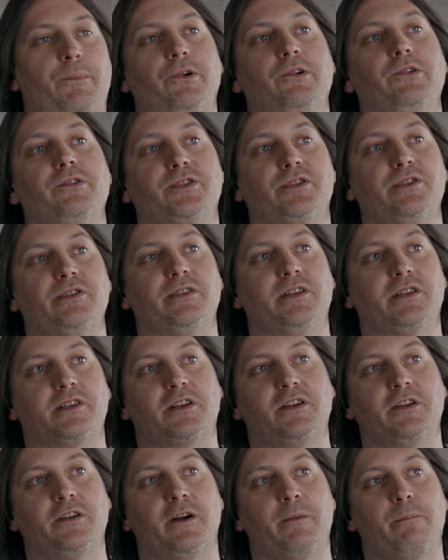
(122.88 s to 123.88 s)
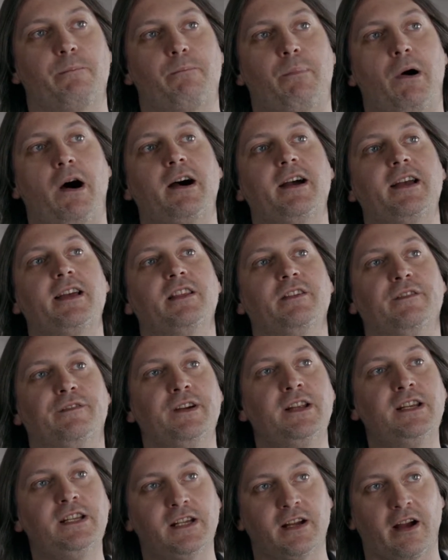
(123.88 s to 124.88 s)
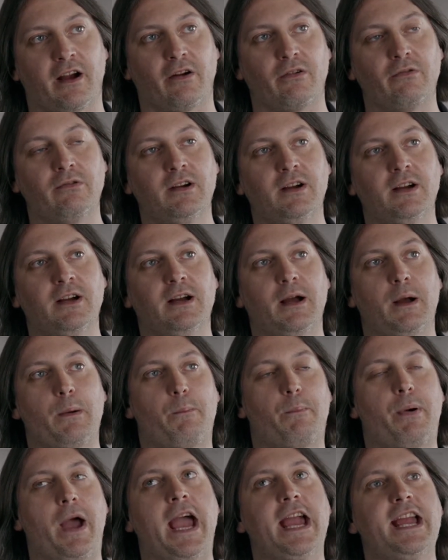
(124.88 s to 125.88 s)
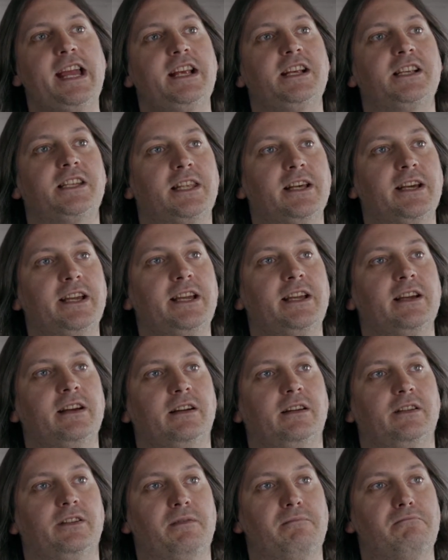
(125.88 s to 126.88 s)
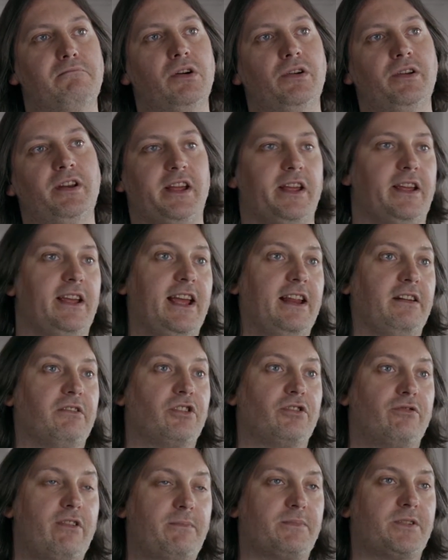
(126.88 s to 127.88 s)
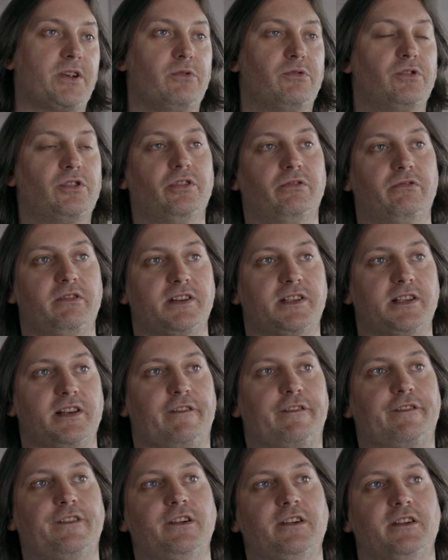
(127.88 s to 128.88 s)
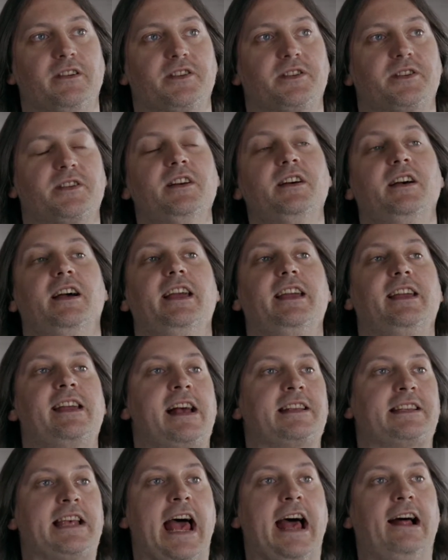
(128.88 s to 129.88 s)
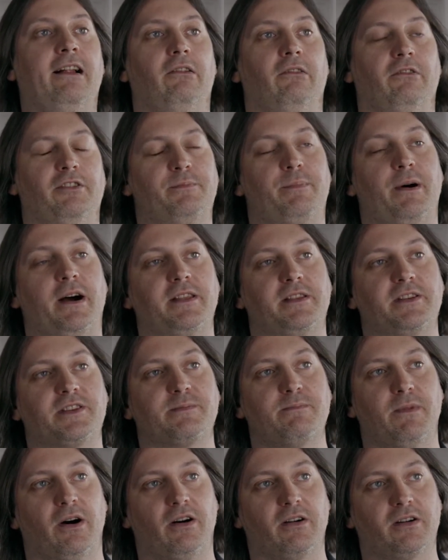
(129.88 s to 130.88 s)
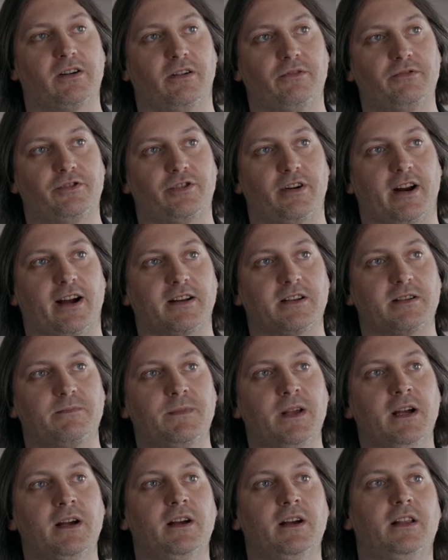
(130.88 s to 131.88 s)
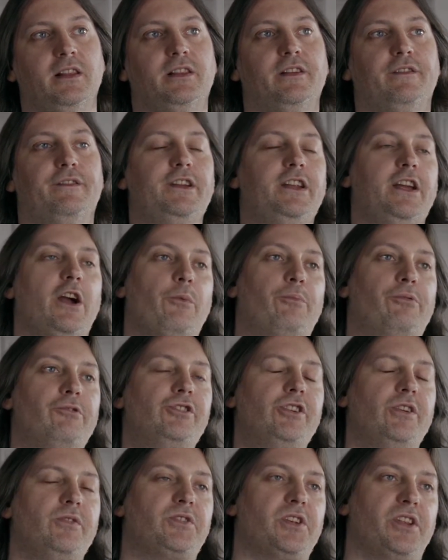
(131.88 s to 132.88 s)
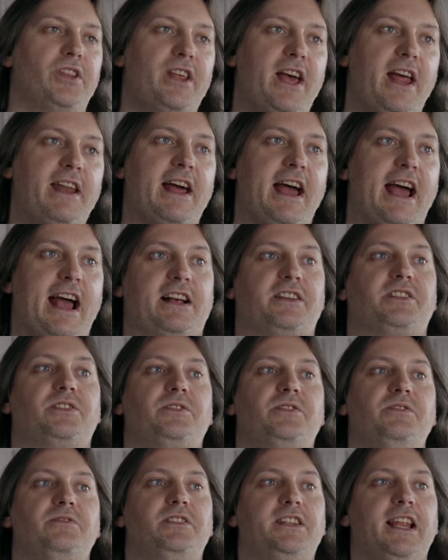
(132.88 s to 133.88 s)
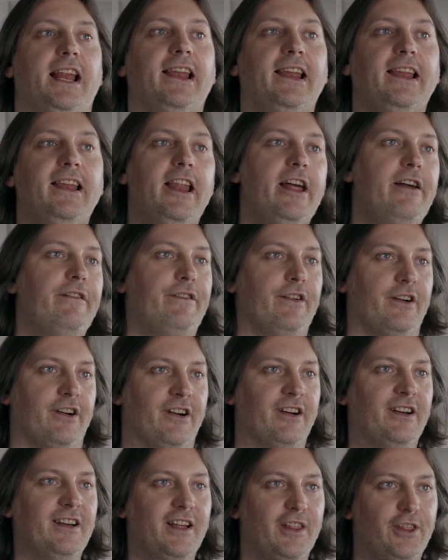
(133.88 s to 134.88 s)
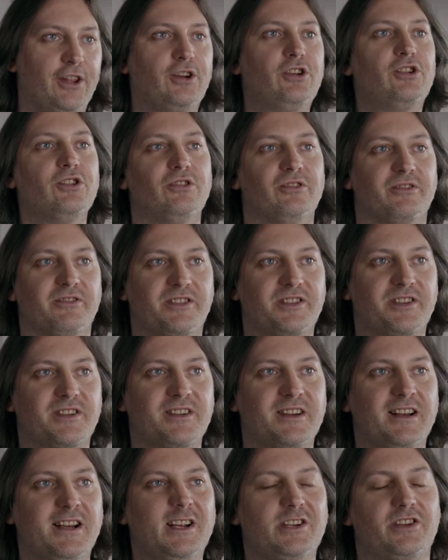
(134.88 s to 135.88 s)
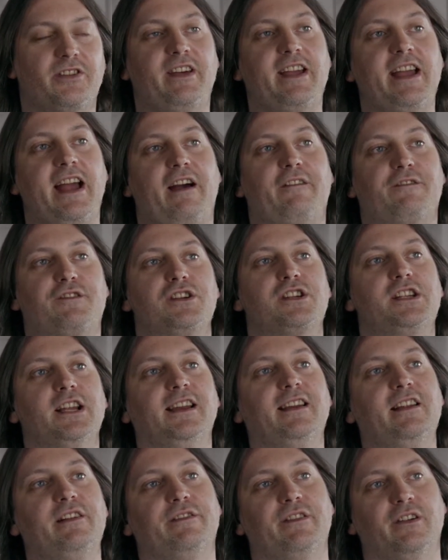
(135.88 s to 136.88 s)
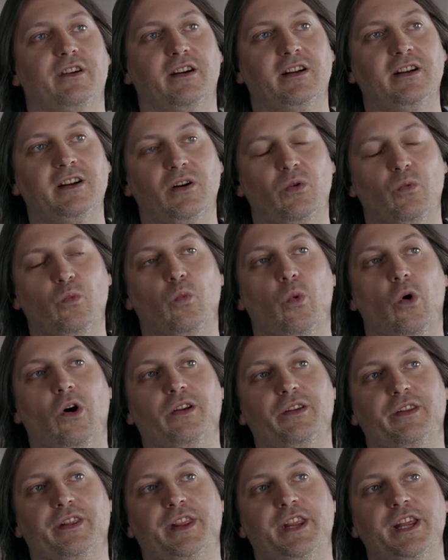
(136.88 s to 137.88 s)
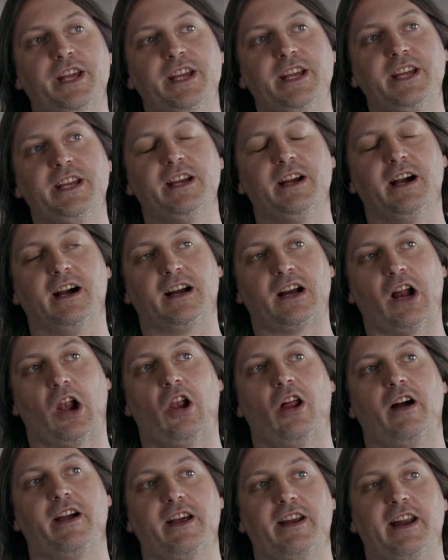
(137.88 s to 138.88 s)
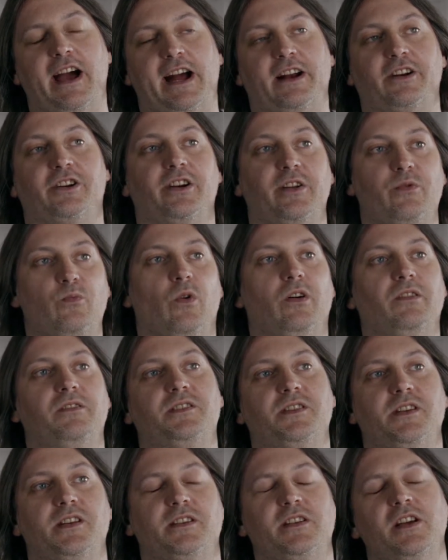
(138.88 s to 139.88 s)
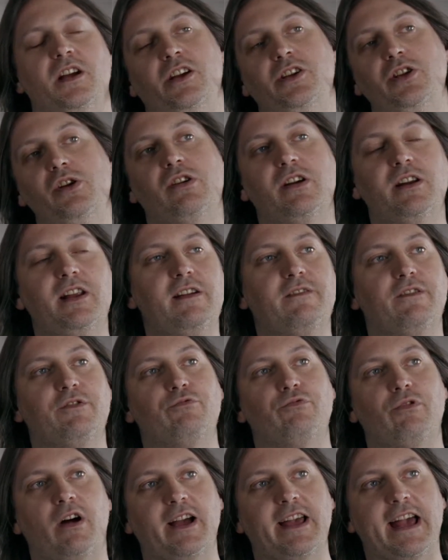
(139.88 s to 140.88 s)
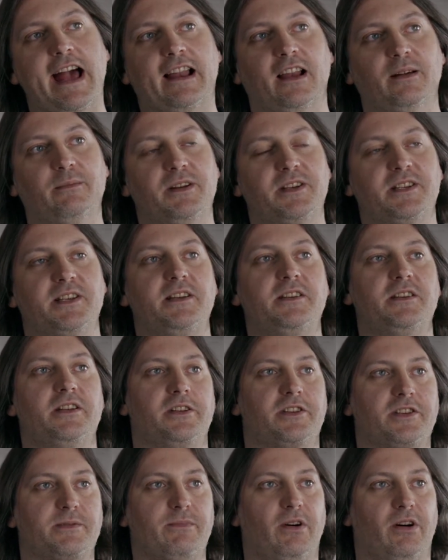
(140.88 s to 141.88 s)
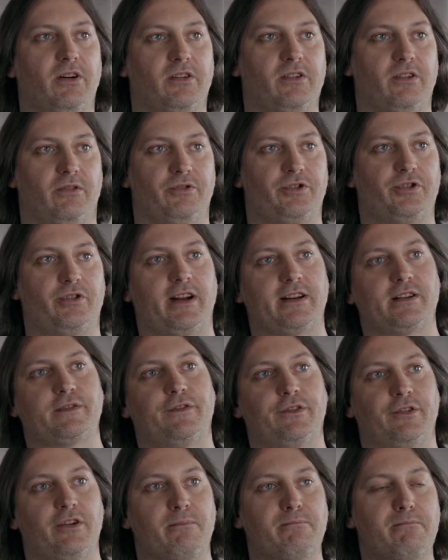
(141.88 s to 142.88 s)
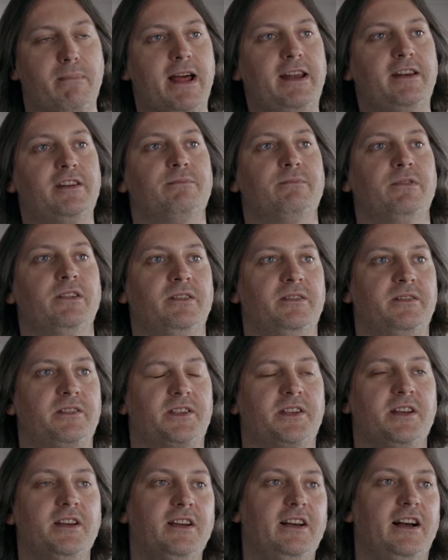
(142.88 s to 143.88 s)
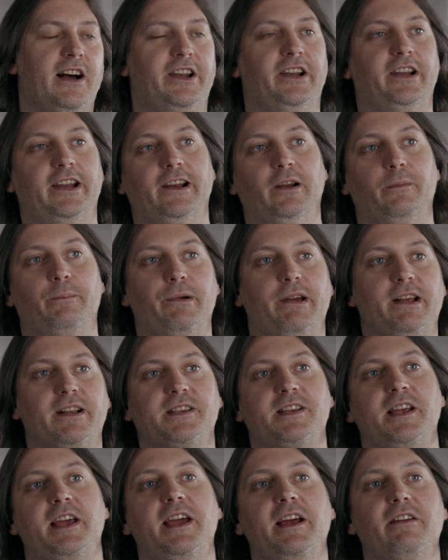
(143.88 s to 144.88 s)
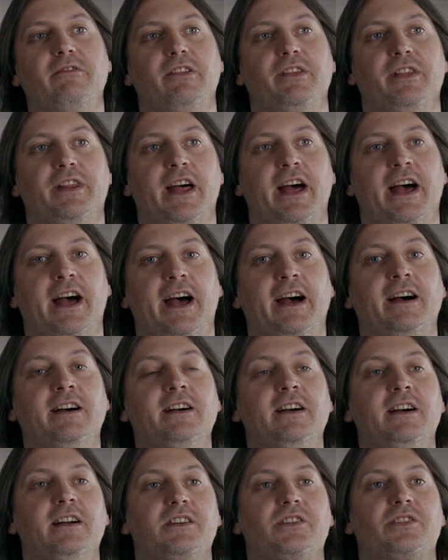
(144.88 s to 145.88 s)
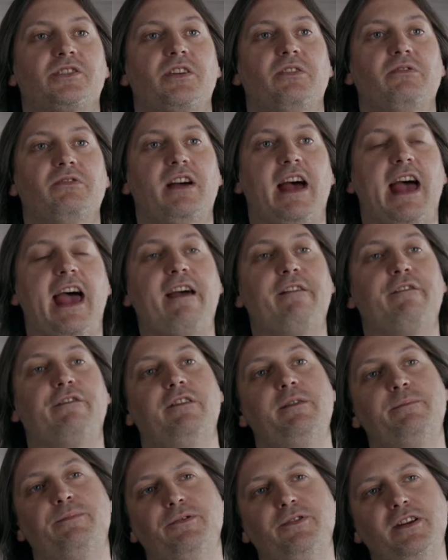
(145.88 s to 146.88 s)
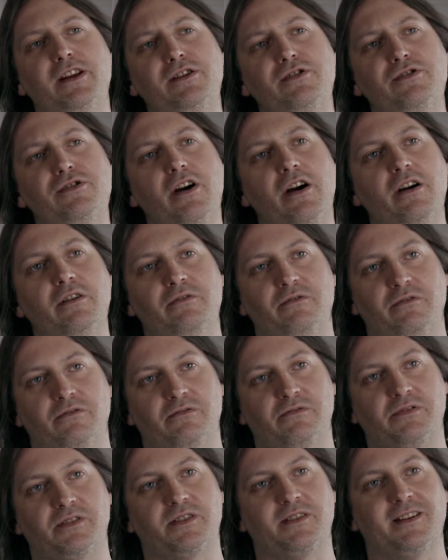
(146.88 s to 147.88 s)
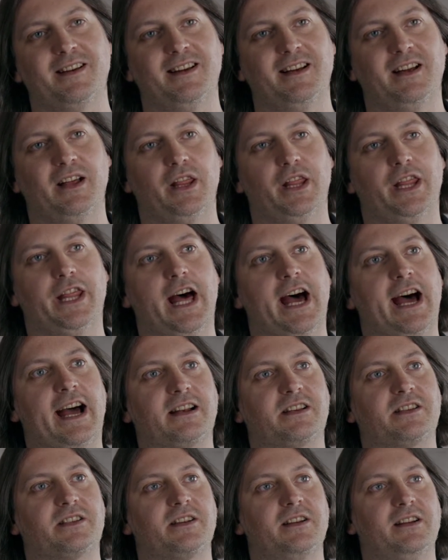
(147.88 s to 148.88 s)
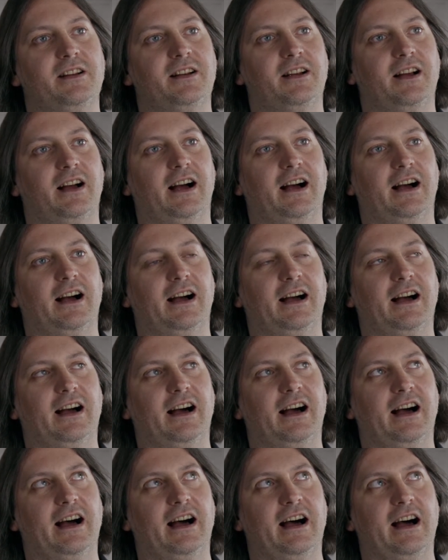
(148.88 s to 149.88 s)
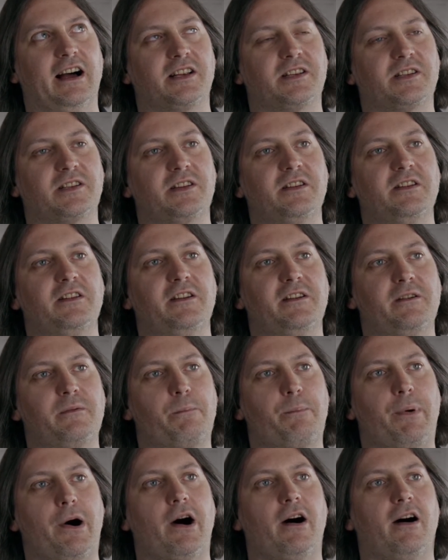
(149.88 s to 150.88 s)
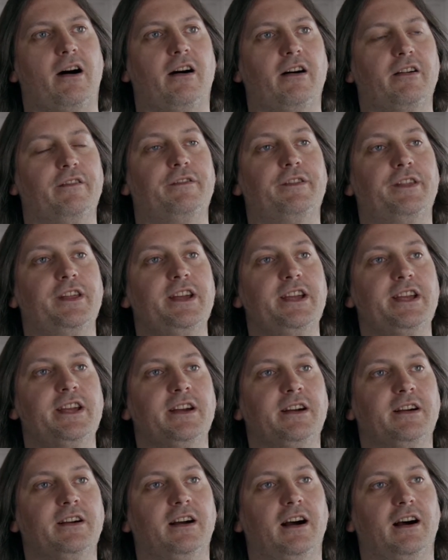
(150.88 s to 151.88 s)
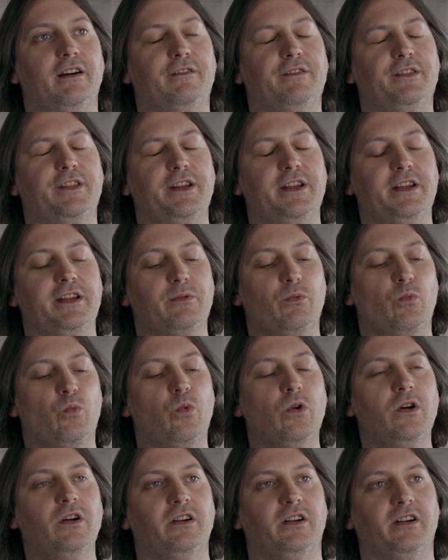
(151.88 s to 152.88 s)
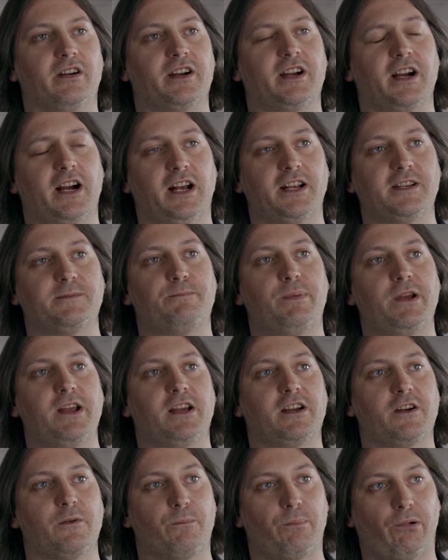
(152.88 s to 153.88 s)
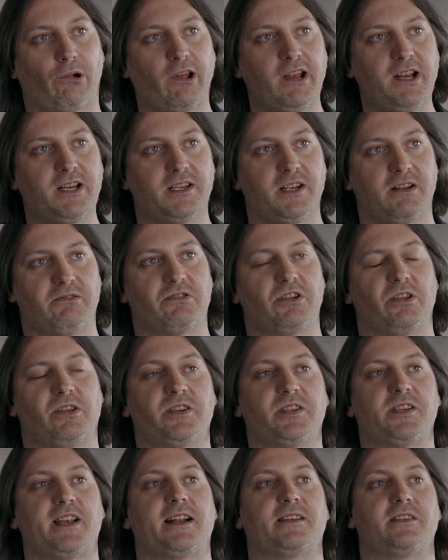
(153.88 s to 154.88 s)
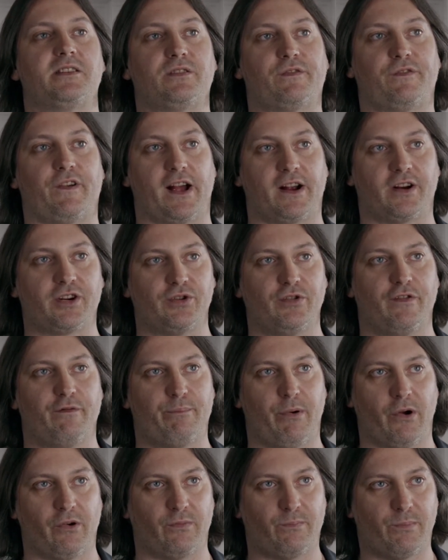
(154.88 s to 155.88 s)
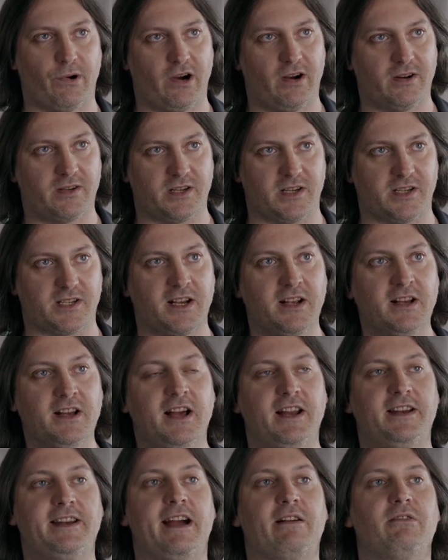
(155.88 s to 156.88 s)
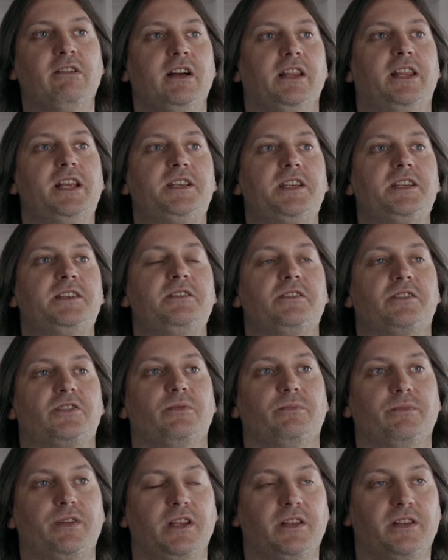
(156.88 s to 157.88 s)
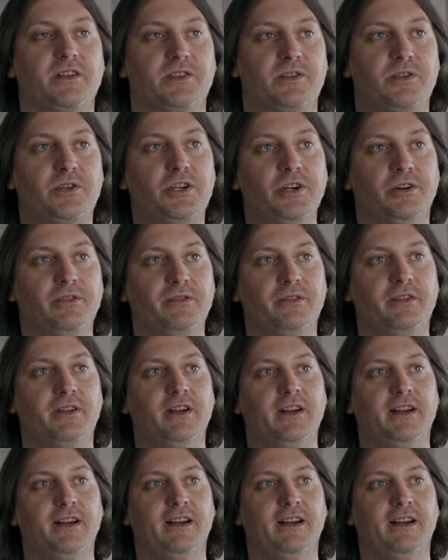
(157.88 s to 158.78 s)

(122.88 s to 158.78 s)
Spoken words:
person that's going to buy the video pays the money in cryptocurrency first. It gets held by the smart contract. The video producer then has to deliver the goods. So they have to deliver what the client actually wanted. You can even write elements into the smart contract for amendments and little bits here and there, so that everybody knows that a certain part of the work has been completed to the satisfaction of both parties. Now, this isn't something that's done